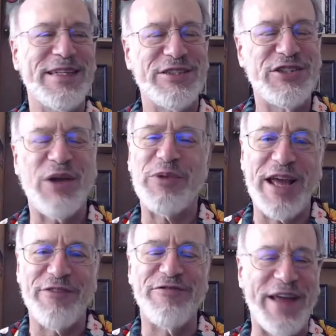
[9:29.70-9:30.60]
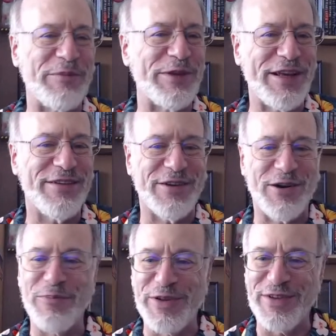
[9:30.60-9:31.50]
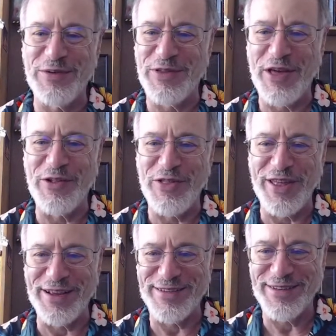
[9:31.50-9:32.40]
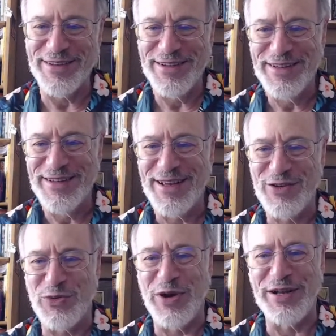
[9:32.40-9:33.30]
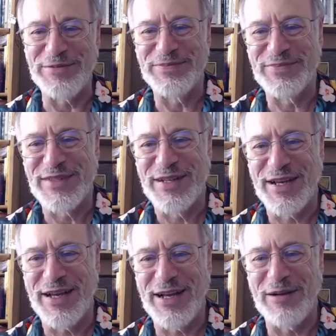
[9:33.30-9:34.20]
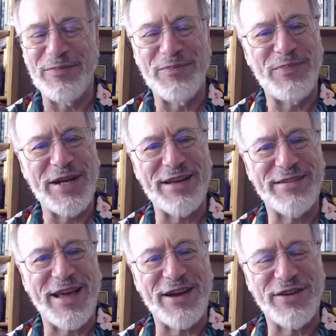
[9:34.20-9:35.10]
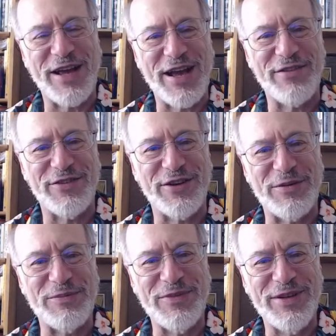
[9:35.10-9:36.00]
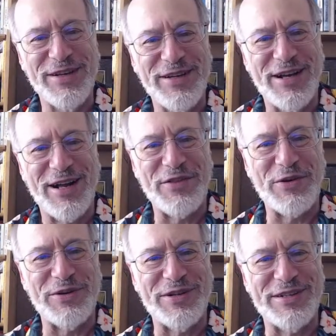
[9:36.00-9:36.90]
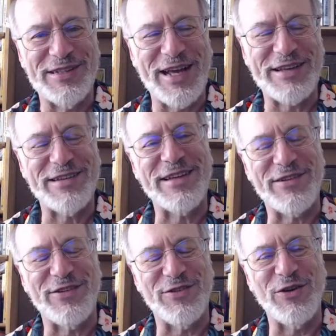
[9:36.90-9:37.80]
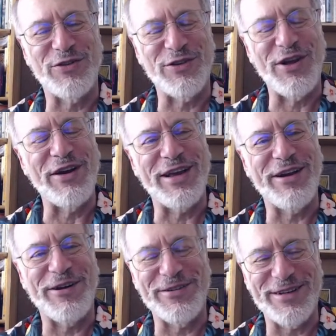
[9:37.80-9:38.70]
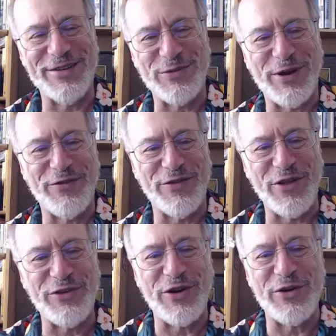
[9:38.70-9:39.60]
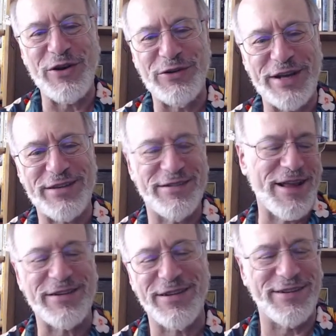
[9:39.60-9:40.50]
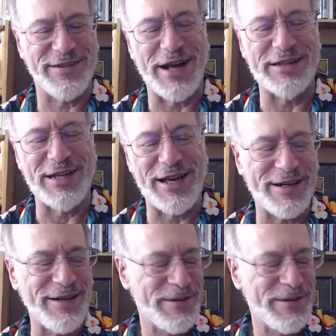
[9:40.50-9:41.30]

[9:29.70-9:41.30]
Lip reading: generally have families and are busy with other things as well. Be nice to actually have some other LexisNexis nerds along here as well. For those of you who don't know, LexisNexis is an online